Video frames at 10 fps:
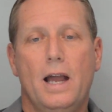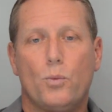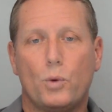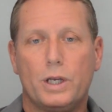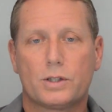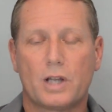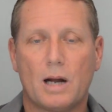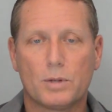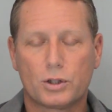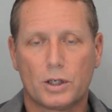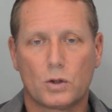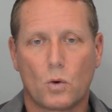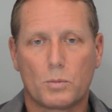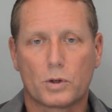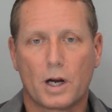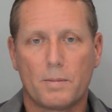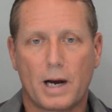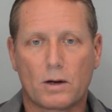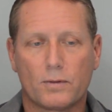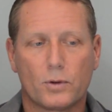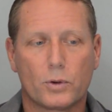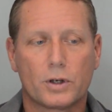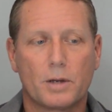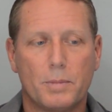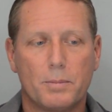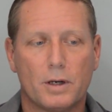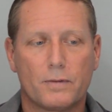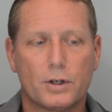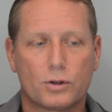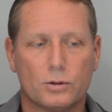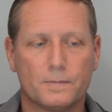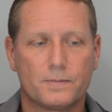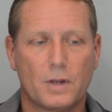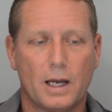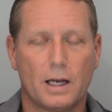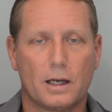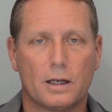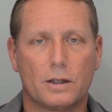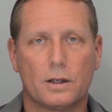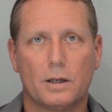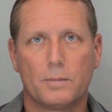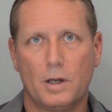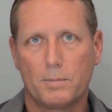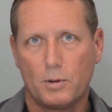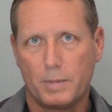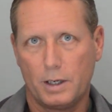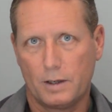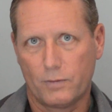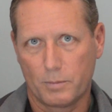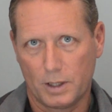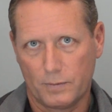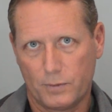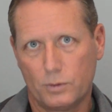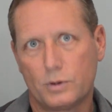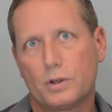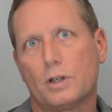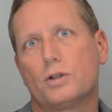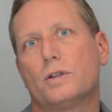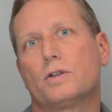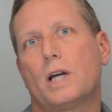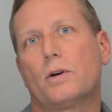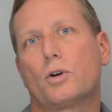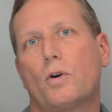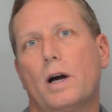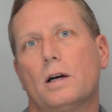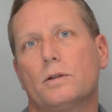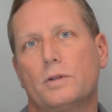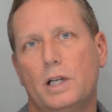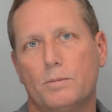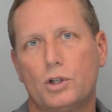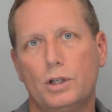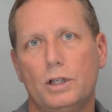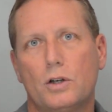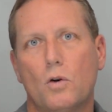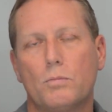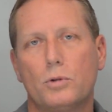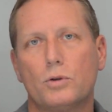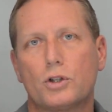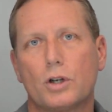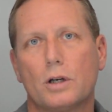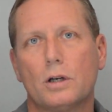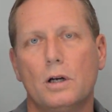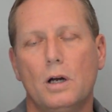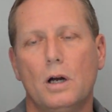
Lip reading: Reestablishing normal gut microflora can be beneficial. And implementing fermented foods such as sauerkraut, kimchi, kombucha,